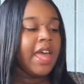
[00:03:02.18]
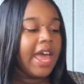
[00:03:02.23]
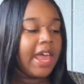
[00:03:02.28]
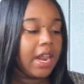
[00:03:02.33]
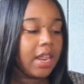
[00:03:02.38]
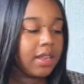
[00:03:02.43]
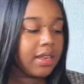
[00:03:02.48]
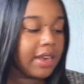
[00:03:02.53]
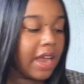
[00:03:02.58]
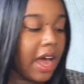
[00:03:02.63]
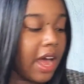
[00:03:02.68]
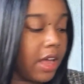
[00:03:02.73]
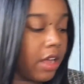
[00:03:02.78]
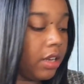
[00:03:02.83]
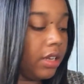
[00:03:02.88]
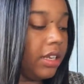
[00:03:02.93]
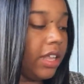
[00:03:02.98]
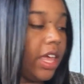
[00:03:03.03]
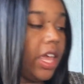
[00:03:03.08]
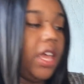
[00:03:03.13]
And it's
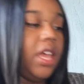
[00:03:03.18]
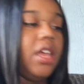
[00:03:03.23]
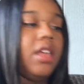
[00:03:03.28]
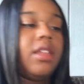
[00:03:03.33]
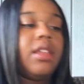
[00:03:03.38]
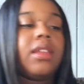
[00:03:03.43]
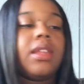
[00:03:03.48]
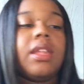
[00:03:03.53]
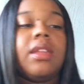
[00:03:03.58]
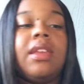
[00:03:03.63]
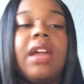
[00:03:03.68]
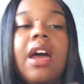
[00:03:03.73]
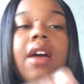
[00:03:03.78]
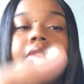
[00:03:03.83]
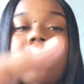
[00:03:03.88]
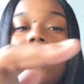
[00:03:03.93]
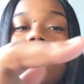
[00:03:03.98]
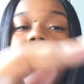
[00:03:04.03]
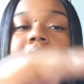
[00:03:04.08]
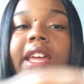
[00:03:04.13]
not lace, it's not
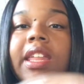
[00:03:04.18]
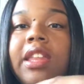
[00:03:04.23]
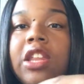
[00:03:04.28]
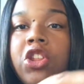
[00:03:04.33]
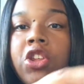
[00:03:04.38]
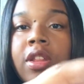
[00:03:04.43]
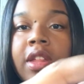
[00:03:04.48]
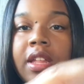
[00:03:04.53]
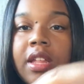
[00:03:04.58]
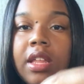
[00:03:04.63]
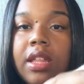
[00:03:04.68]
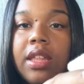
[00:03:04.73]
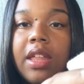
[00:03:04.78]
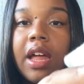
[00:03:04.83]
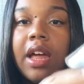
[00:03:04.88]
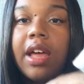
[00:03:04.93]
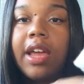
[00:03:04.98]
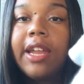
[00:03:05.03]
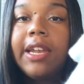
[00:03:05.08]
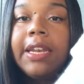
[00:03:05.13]
real lace, it's just like
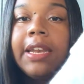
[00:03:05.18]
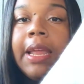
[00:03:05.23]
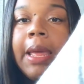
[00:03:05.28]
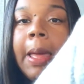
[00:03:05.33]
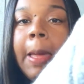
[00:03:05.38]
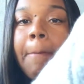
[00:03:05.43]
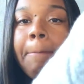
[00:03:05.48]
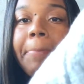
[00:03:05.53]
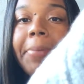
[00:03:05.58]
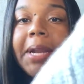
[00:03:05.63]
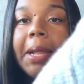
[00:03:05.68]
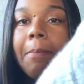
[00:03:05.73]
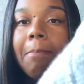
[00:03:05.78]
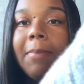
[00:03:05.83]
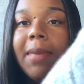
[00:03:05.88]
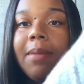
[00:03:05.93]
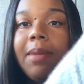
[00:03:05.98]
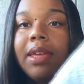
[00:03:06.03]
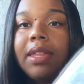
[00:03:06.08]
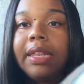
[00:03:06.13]
design, but it
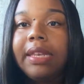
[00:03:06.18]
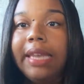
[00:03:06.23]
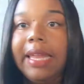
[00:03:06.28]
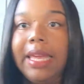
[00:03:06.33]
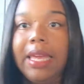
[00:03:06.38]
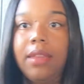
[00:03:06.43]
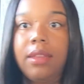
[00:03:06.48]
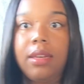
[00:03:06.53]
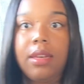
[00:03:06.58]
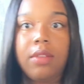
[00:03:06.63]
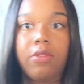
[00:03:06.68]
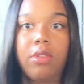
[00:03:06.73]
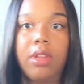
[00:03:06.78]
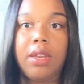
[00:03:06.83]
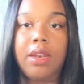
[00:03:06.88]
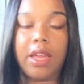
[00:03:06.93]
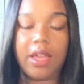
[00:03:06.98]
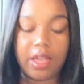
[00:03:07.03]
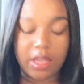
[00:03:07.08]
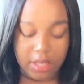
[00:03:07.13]
mimics lace and it's really
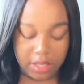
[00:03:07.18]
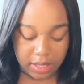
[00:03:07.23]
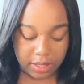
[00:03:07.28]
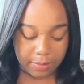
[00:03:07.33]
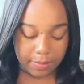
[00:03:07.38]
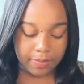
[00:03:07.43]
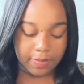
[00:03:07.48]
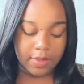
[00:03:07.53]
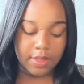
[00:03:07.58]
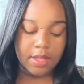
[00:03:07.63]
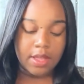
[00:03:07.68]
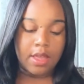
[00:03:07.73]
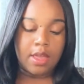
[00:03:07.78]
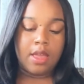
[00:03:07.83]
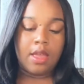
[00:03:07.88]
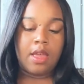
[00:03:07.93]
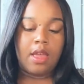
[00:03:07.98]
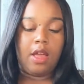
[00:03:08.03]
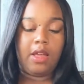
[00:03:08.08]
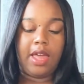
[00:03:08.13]
nice.
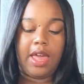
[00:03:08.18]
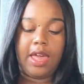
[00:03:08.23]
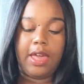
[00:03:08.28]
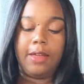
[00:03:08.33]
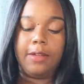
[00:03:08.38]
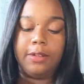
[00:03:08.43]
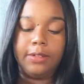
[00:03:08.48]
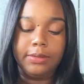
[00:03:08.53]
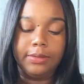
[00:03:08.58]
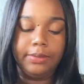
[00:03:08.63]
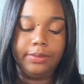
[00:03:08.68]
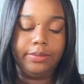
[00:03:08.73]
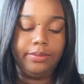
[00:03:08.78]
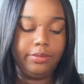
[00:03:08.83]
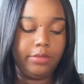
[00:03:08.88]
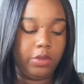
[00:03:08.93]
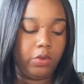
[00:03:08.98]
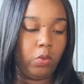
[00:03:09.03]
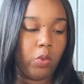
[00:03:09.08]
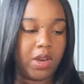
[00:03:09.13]
Okay.
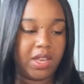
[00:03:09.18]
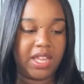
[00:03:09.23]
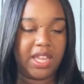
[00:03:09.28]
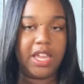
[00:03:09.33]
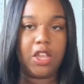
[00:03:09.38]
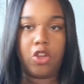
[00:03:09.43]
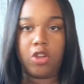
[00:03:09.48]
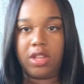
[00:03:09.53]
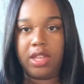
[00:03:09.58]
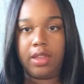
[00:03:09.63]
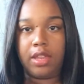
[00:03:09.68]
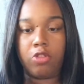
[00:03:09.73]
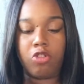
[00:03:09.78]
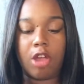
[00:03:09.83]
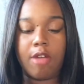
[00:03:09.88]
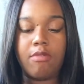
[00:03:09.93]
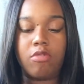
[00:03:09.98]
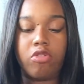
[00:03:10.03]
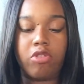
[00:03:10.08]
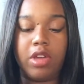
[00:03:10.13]
Once again, you see the
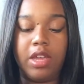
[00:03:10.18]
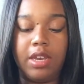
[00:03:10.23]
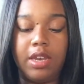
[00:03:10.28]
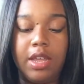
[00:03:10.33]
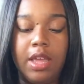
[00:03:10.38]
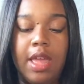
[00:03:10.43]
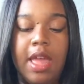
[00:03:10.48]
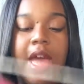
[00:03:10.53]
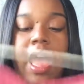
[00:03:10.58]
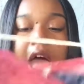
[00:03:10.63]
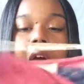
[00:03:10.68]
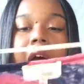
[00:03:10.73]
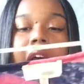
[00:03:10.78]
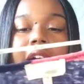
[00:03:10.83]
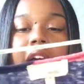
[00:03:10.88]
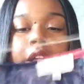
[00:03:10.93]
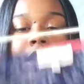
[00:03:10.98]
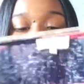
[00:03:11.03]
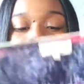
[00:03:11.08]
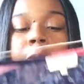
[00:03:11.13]
stripe trend. I
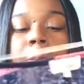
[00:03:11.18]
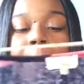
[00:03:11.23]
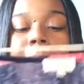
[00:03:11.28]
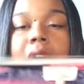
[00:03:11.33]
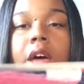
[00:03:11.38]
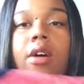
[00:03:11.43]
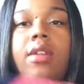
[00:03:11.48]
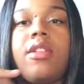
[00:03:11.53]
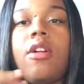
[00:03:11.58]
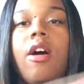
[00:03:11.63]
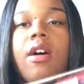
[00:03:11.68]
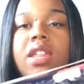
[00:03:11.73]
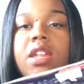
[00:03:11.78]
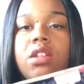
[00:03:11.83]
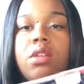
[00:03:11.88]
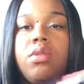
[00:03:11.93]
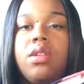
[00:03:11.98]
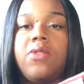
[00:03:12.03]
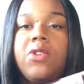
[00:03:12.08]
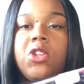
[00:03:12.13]
got this from Bealls also.
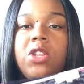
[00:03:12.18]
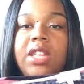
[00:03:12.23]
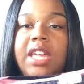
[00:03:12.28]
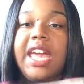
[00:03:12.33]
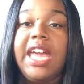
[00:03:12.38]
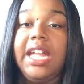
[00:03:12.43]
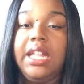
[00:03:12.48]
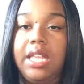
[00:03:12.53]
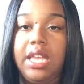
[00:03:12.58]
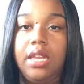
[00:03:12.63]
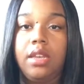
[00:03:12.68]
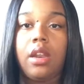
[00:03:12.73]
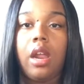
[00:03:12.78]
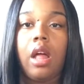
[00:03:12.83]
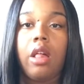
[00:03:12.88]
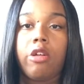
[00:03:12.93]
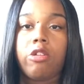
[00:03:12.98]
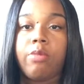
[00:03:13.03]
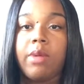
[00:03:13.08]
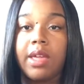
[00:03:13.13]
This was originally eighteen
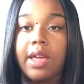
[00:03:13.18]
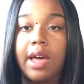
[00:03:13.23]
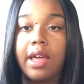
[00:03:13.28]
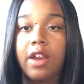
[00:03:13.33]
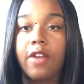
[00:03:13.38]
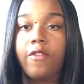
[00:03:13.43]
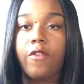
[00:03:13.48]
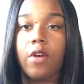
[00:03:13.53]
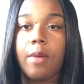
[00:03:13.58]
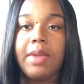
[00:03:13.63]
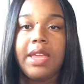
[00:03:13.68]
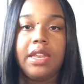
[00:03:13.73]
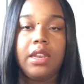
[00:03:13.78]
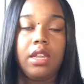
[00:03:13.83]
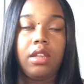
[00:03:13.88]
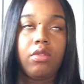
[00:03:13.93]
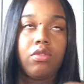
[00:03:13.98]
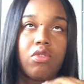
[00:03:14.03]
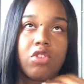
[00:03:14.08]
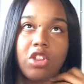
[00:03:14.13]
dollars, but I got it, I mean,
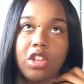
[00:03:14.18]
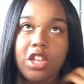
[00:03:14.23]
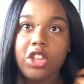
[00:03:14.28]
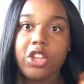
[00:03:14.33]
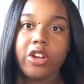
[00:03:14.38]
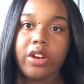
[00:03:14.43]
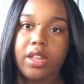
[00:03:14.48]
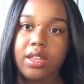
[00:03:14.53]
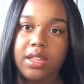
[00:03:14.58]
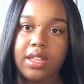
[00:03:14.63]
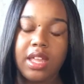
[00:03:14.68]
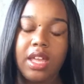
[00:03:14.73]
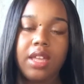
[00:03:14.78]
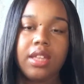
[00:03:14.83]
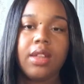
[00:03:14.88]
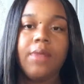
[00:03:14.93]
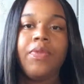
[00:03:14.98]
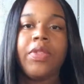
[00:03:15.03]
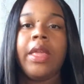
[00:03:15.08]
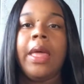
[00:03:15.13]
this was originally thirty-six
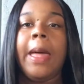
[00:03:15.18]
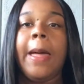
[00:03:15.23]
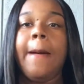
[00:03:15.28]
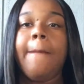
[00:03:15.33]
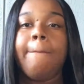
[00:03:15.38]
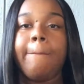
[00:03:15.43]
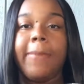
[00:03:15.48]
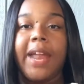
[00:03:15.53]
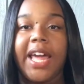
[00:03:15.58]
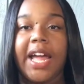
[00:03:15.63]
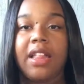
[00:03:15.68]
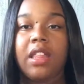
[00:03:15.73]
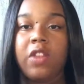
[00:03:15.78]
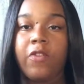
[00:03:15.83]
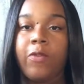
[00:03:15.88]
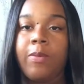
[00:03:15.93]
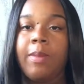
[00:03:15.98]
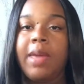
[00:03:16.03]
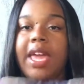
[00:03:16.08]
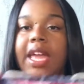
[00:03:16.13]
dollars. But I got this from